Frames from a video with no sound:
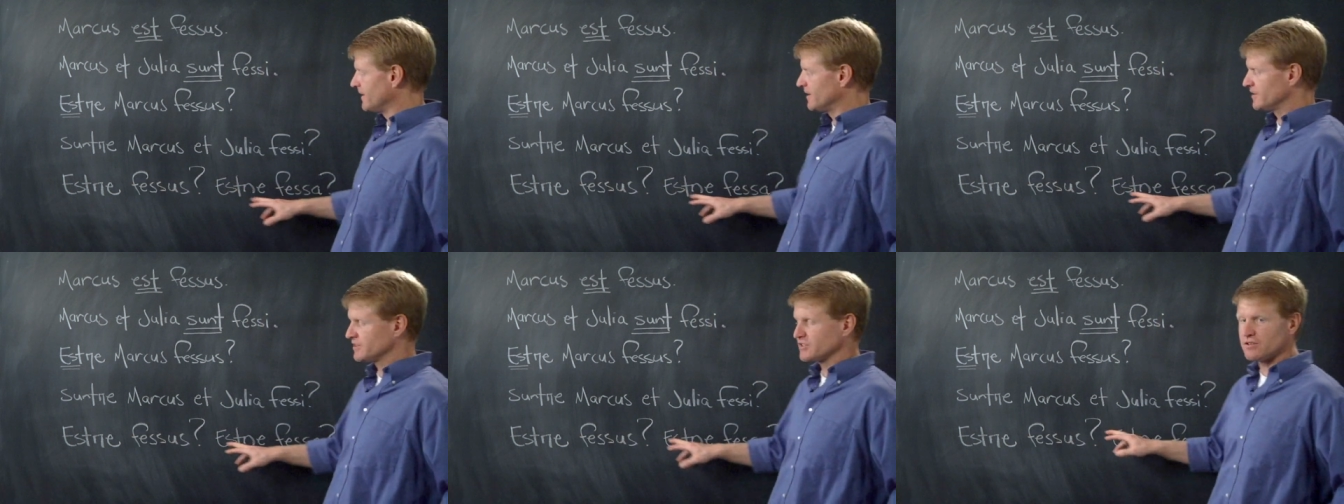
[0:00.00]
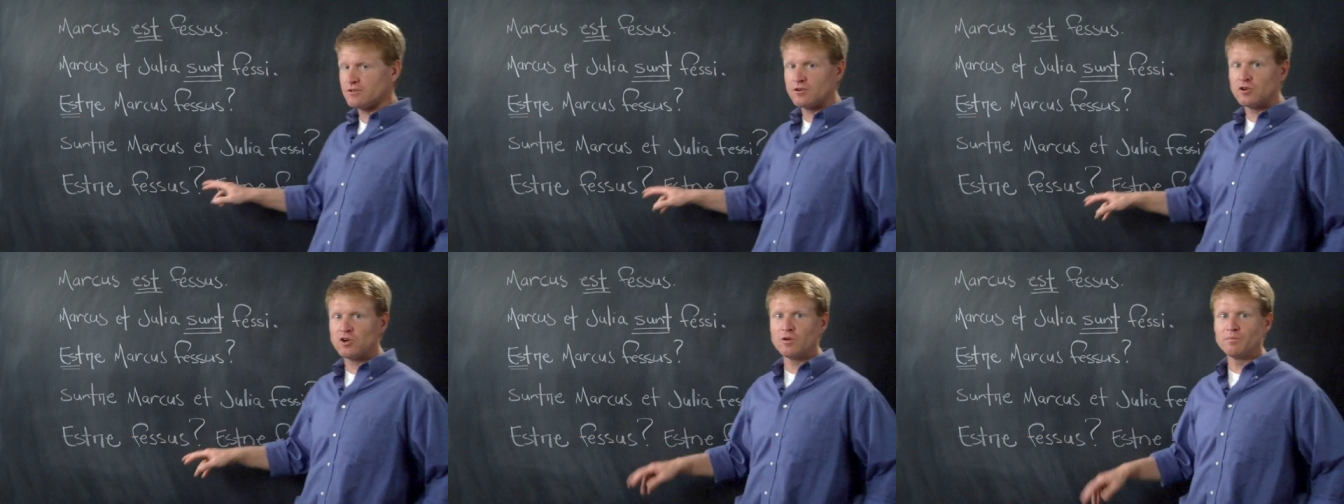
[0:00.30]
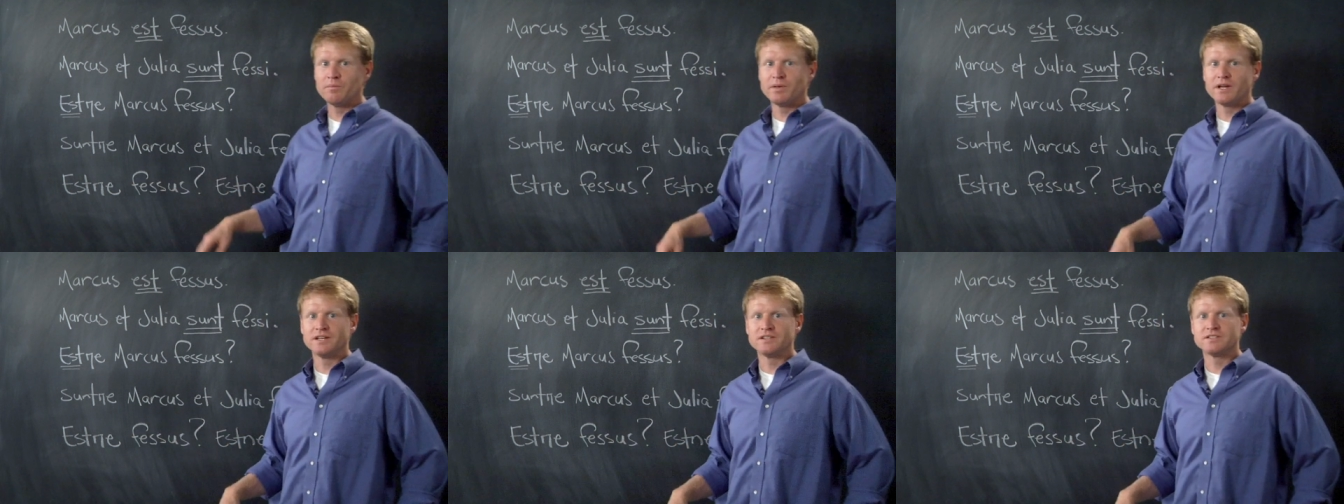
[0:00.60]
And it's
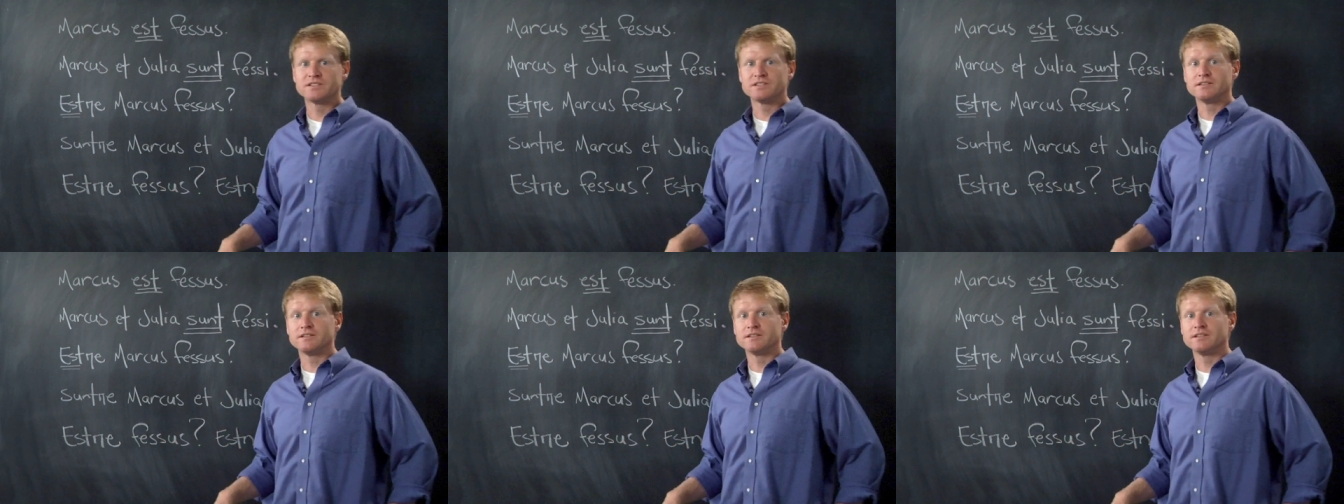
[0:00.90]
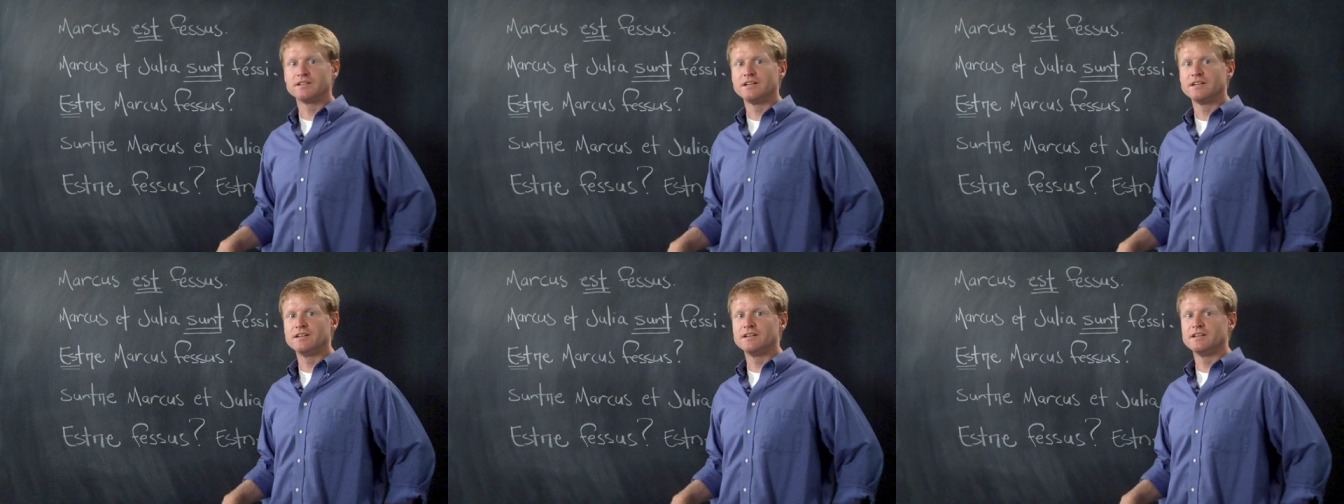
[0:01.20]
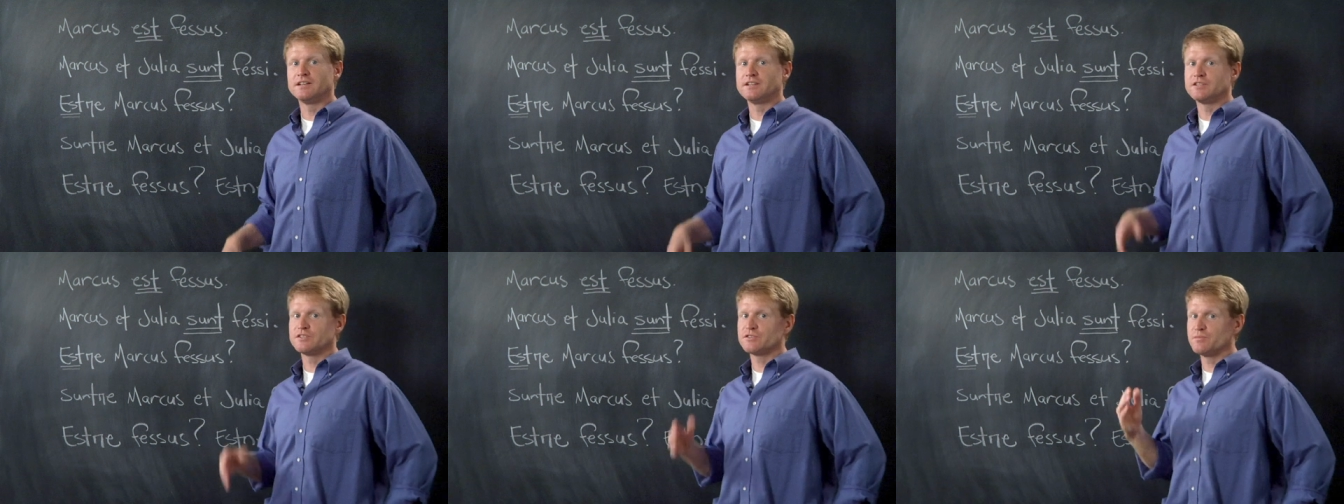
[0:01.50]
all based on the
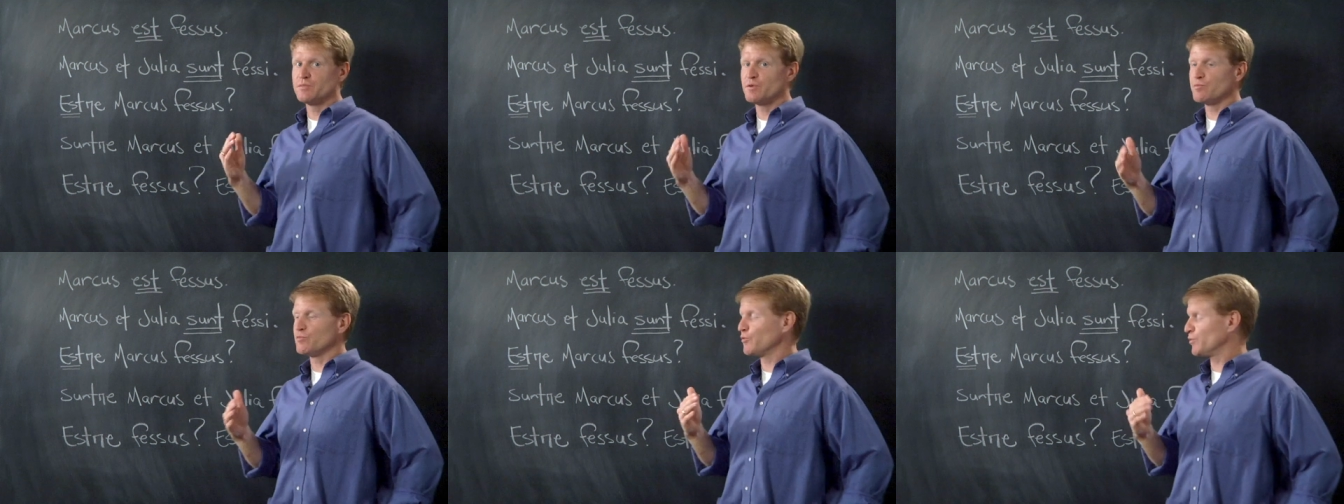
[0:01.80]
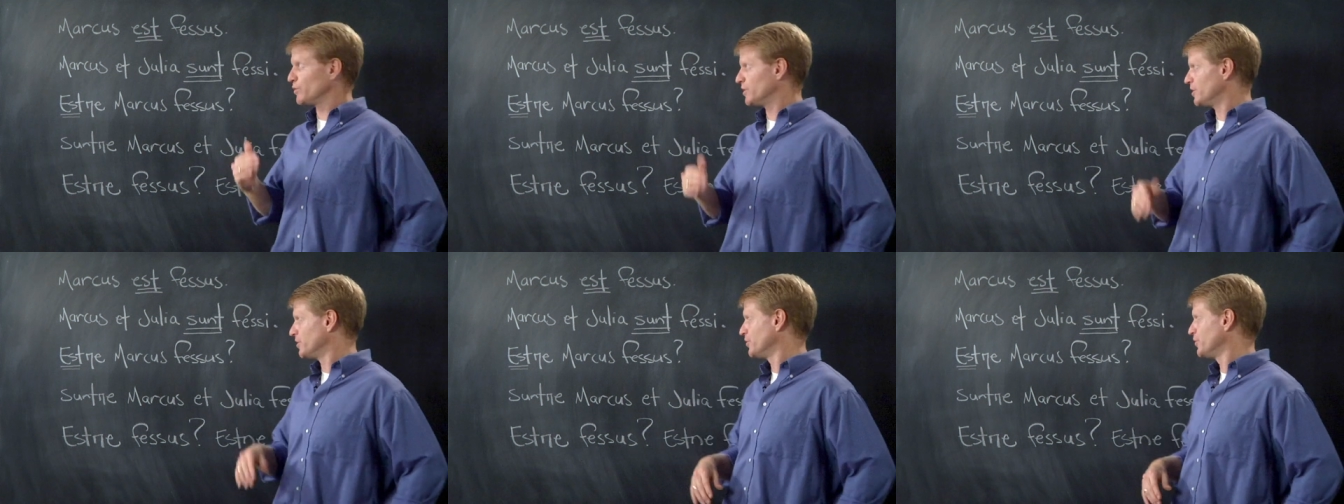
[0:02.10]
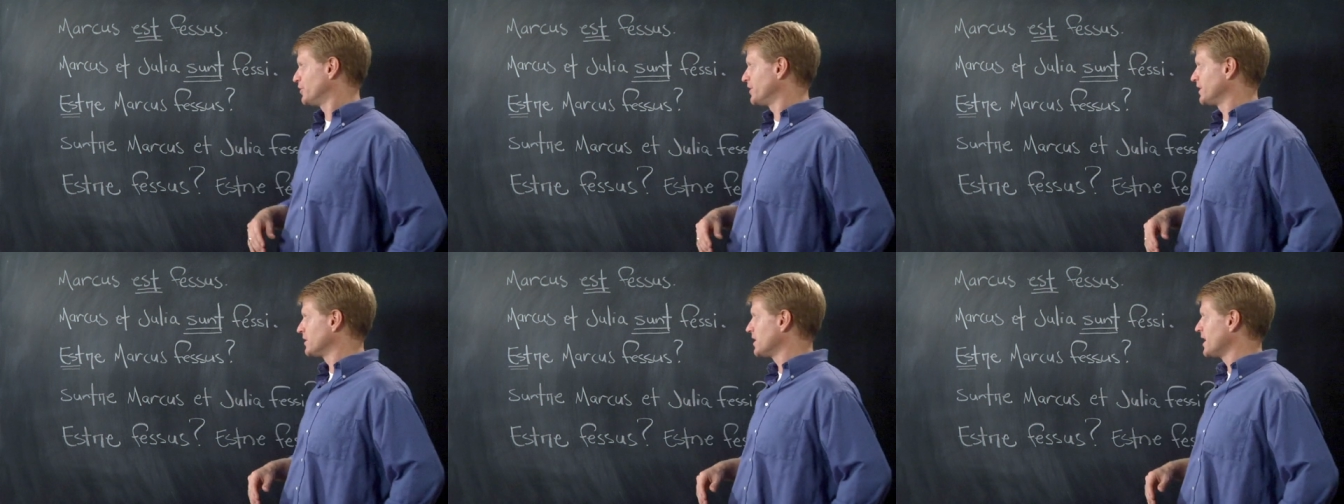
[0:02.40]
endings. Remember, when you're
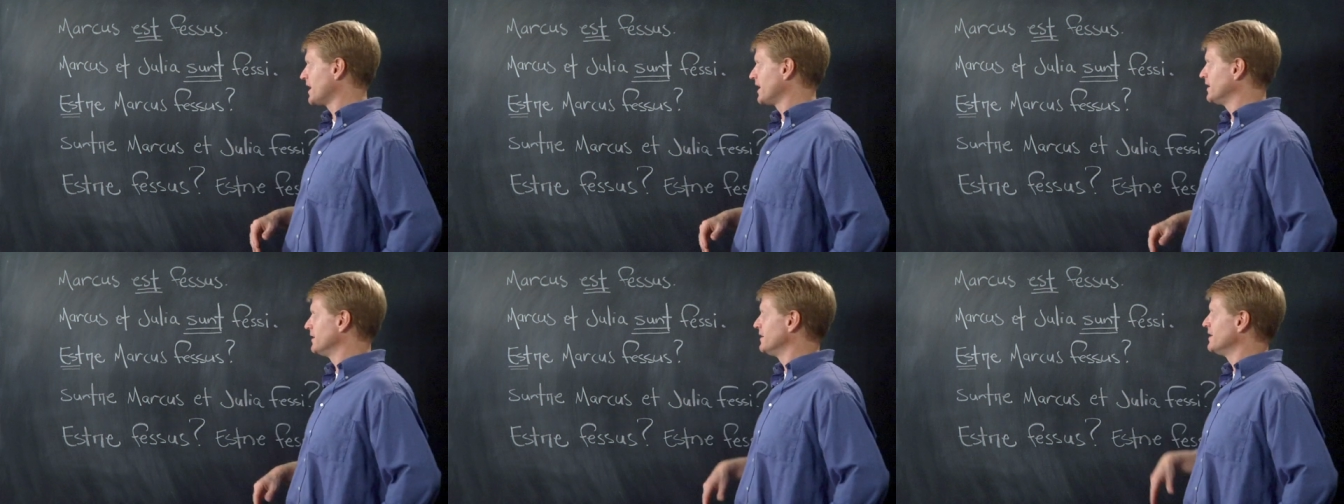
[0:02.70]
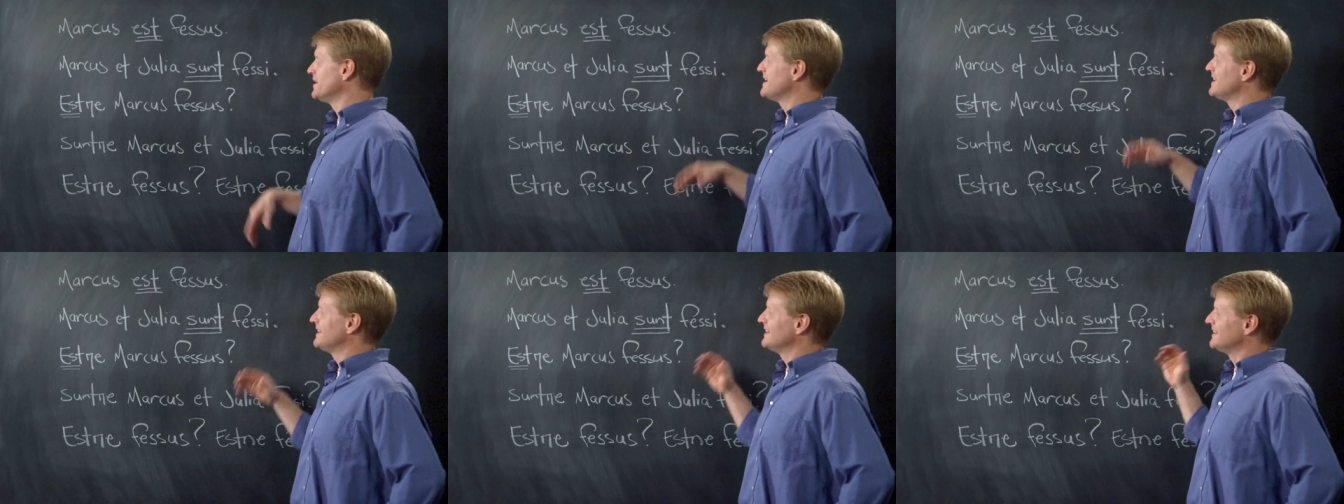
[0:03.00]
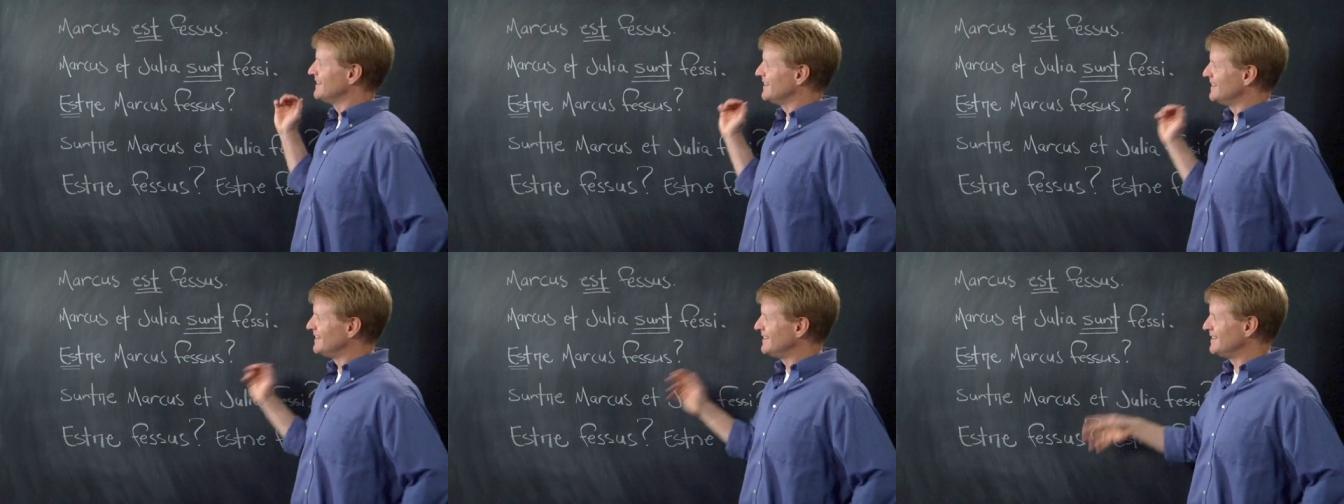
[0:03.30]
learning Latin,
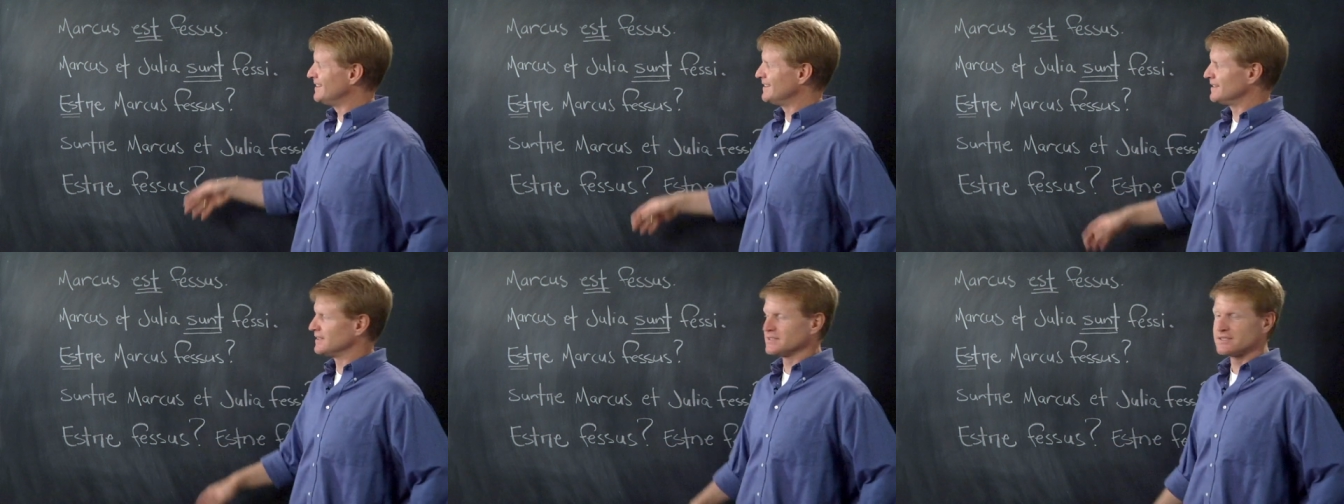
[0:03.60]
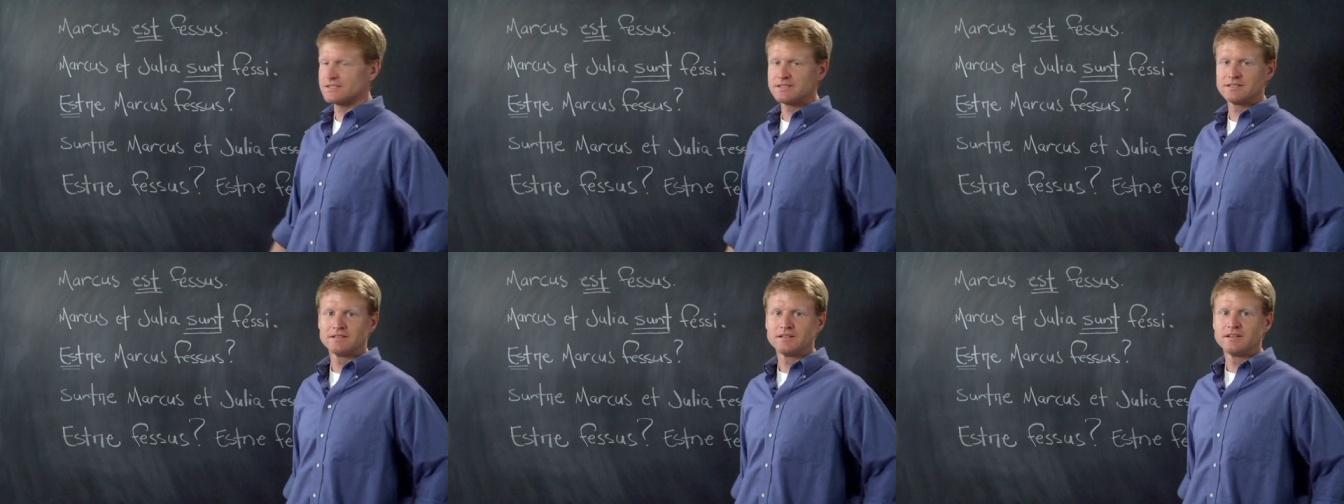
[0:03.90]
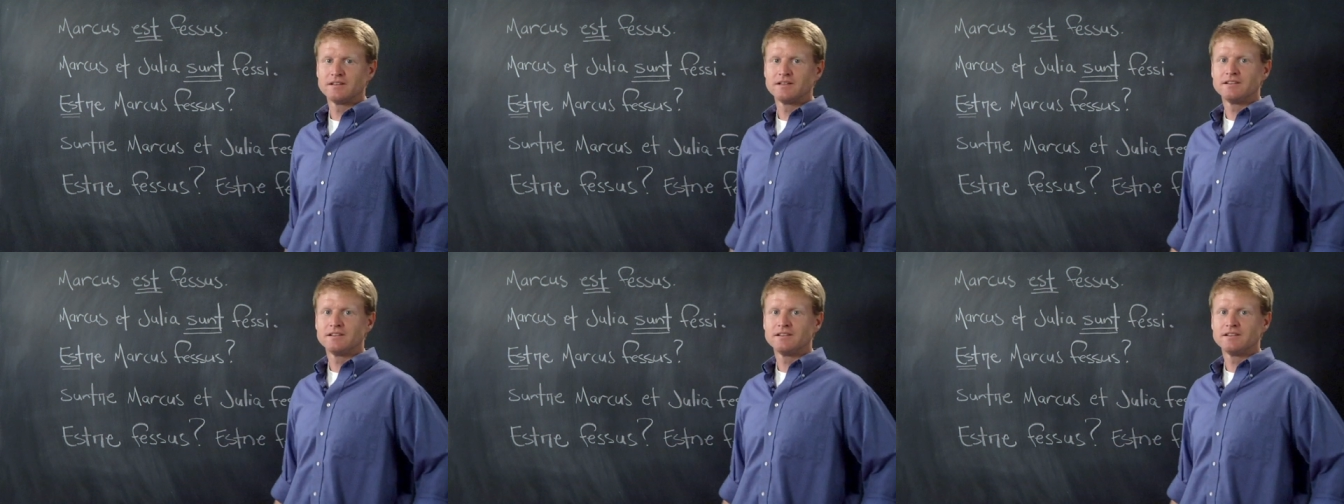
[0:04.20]
the endings.